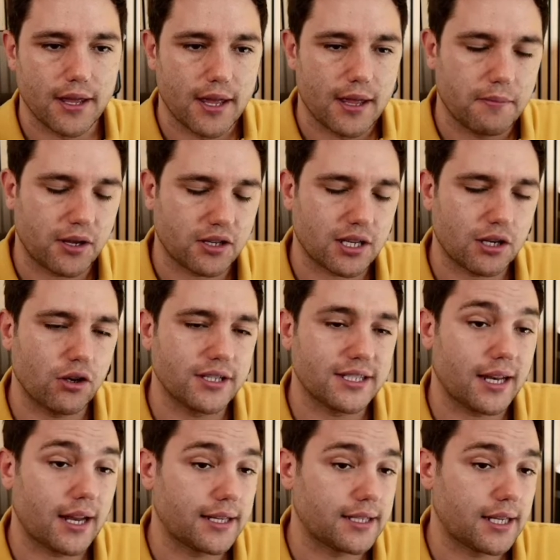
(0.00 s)
because I know it's an
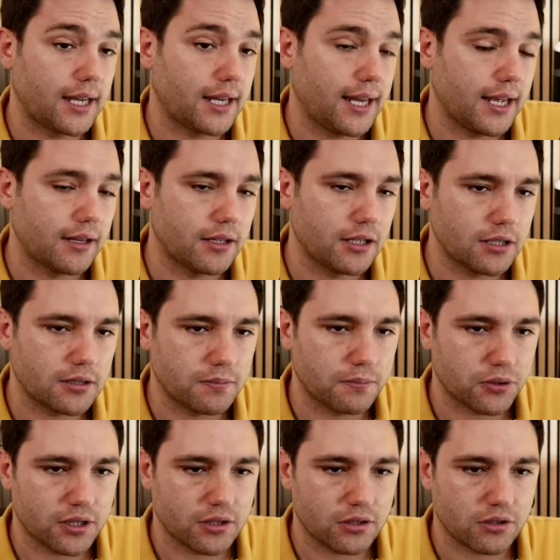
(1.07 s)
idea in these
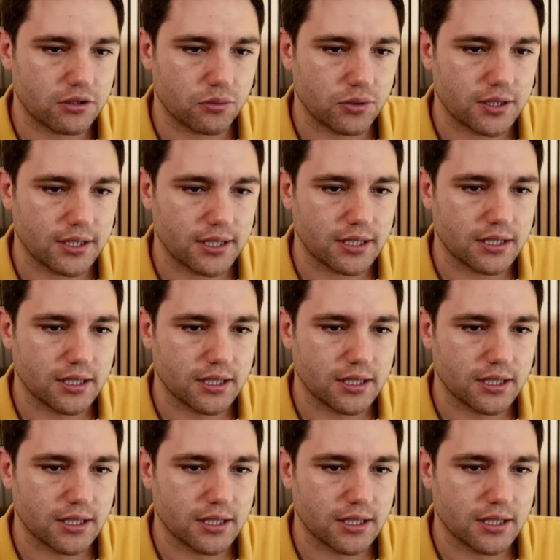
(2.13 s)
positions, which is